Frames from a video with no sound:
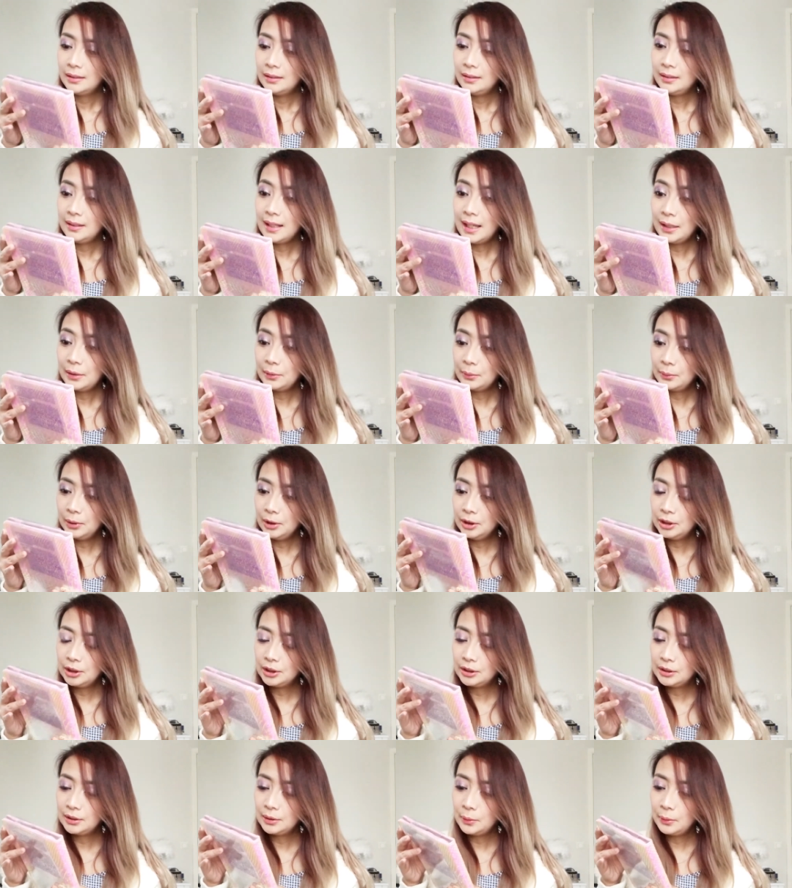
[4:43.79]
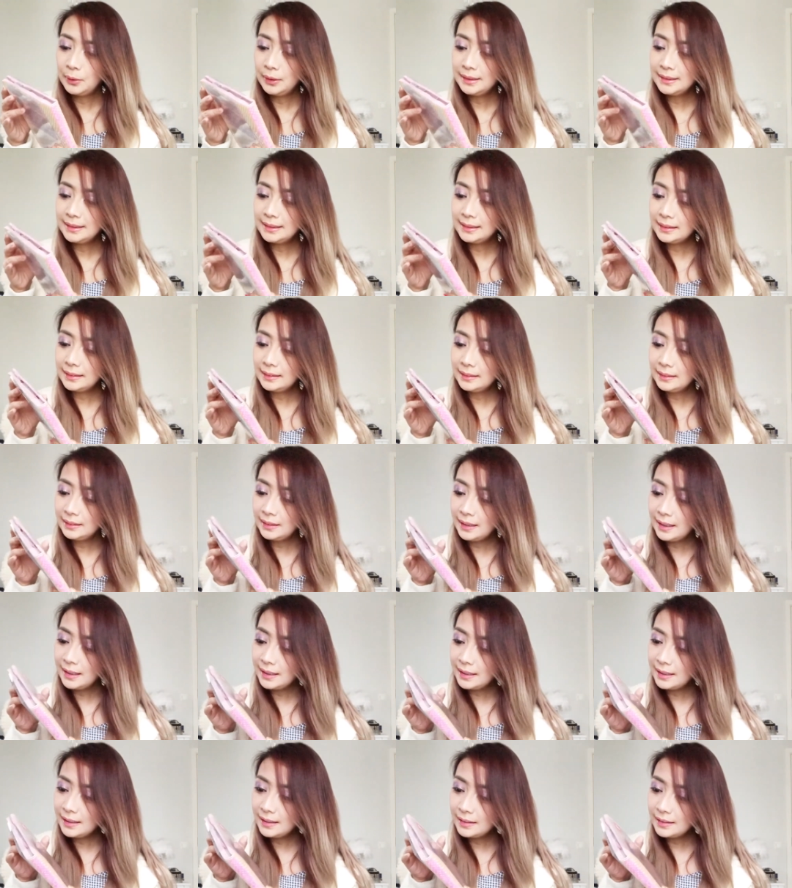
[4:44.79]
language. So it's
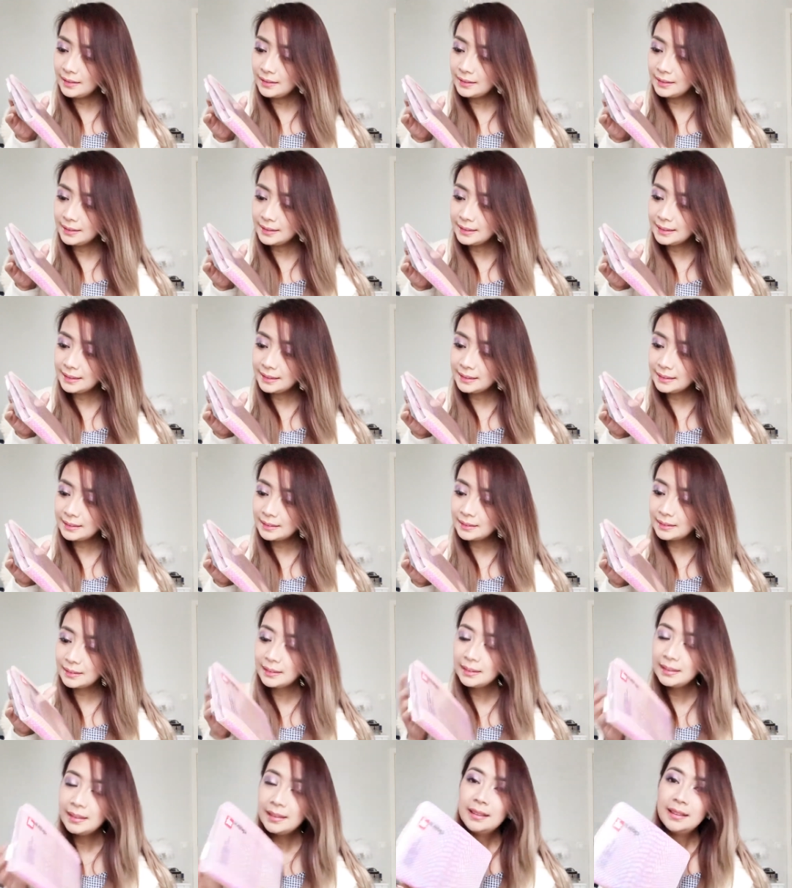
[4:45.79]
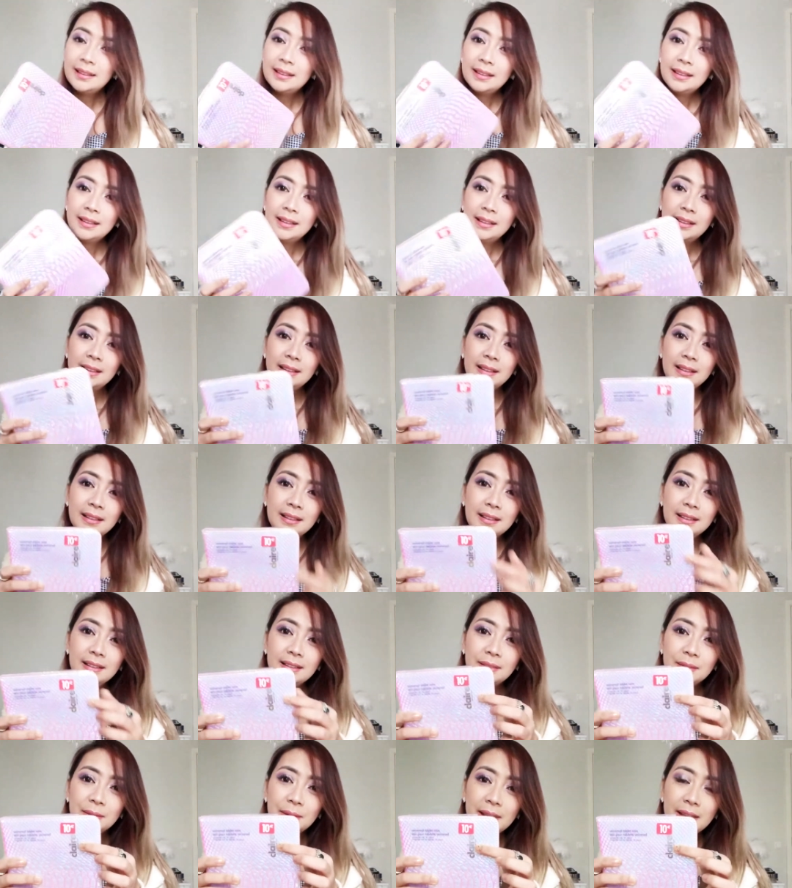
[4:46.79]
Claire's
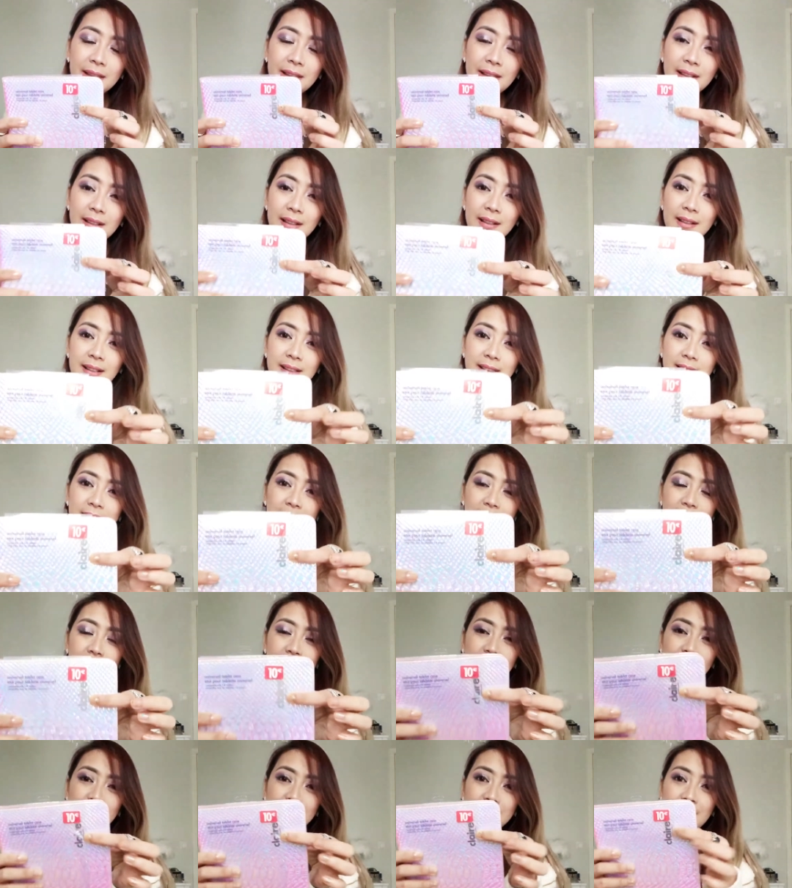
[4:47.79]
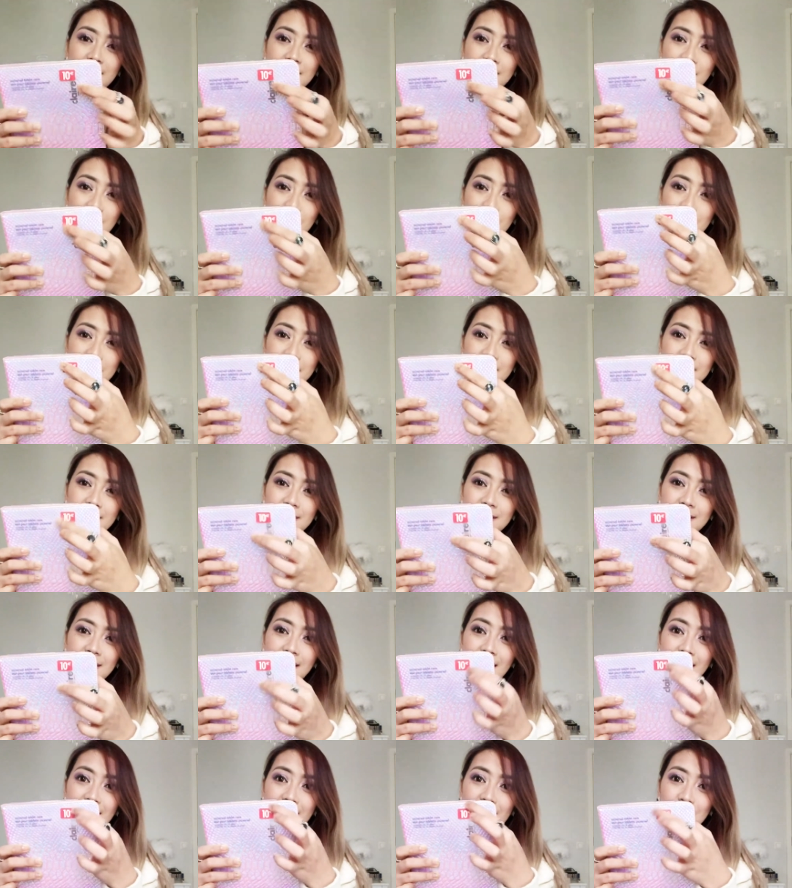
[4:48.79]
right there and says Claire's.com, And
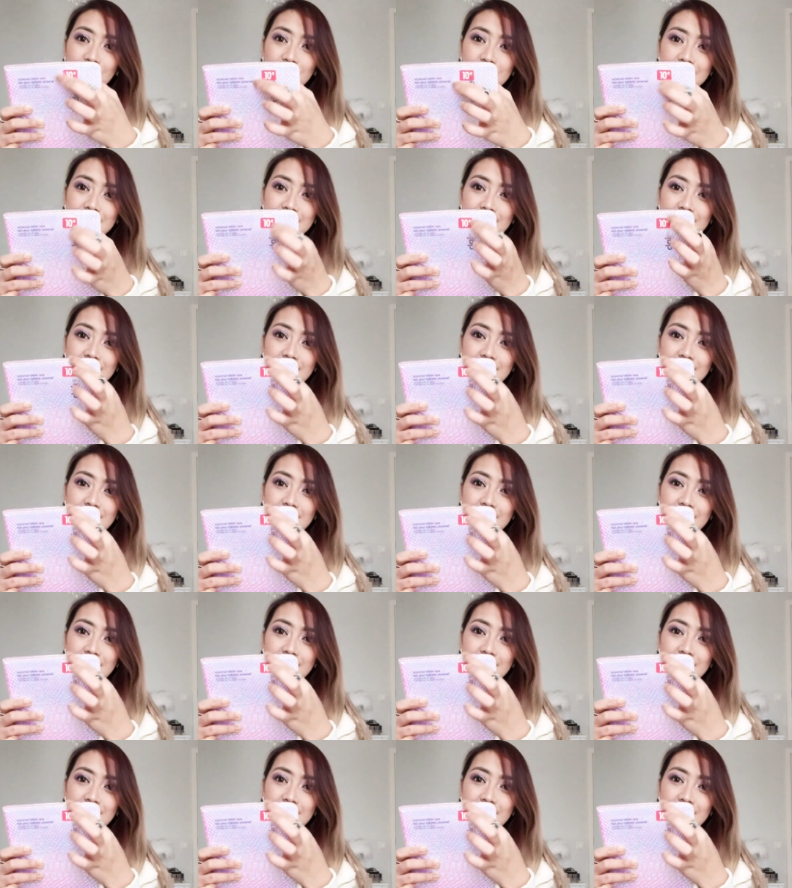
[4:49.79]
yeah, always oh,